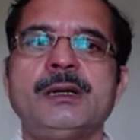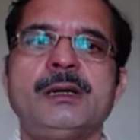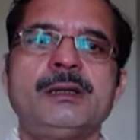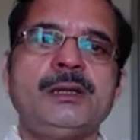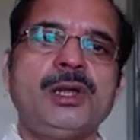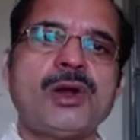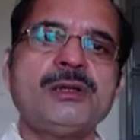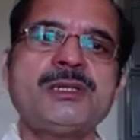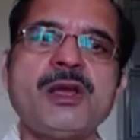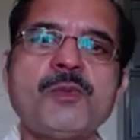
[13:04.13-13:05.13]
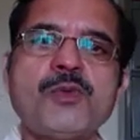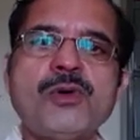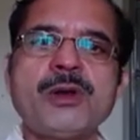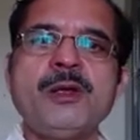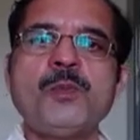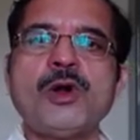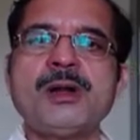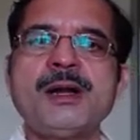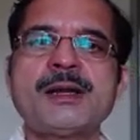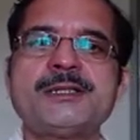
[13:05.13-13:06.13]
The neurons have 4
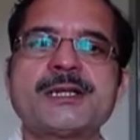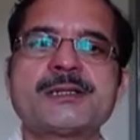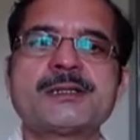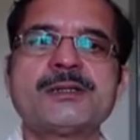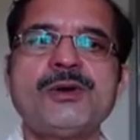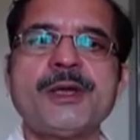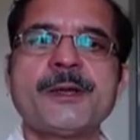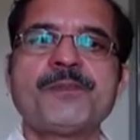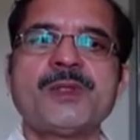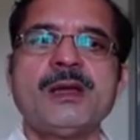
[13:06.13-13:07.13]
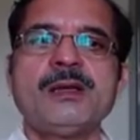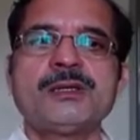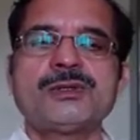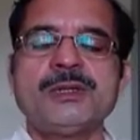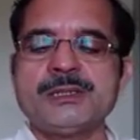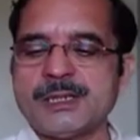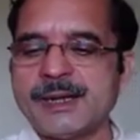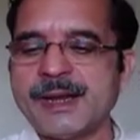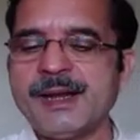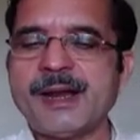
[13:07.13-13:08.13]
important regions. Okay, so these
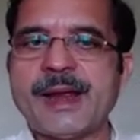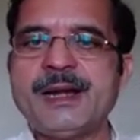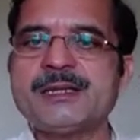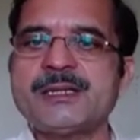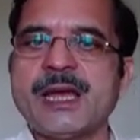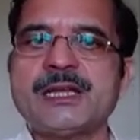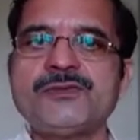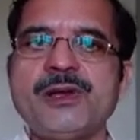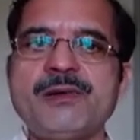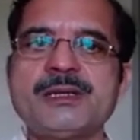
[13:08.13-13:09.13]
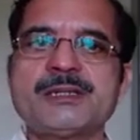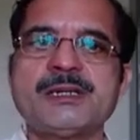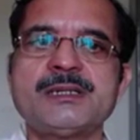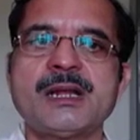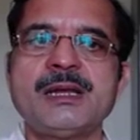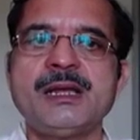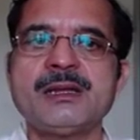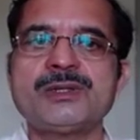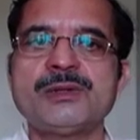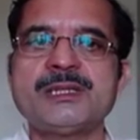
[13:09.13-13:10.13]
dendrites, as we have discussed earlier,
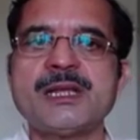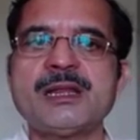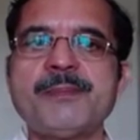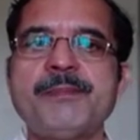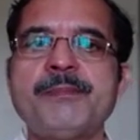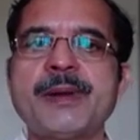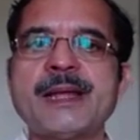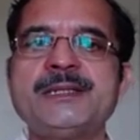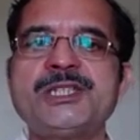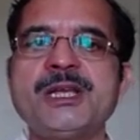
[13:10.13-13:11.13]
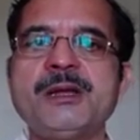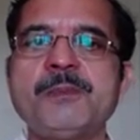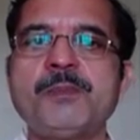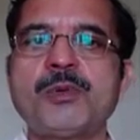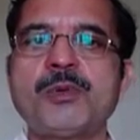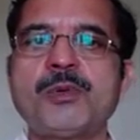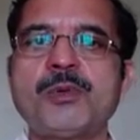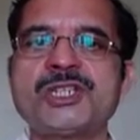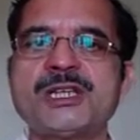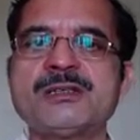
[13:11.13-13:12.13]
so these are the branching
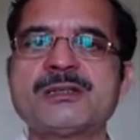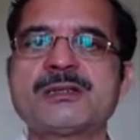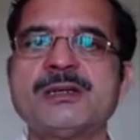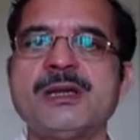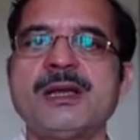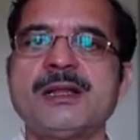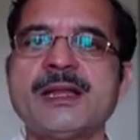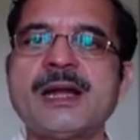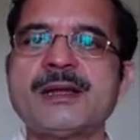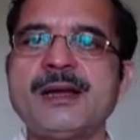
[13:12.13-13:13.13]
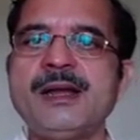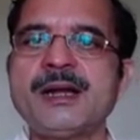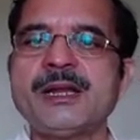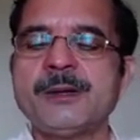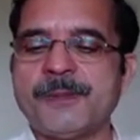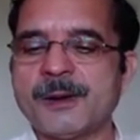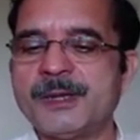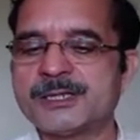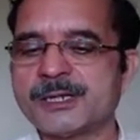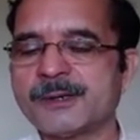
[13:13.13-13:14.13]
projections that collect
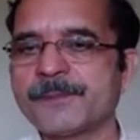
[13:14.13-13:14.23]
information.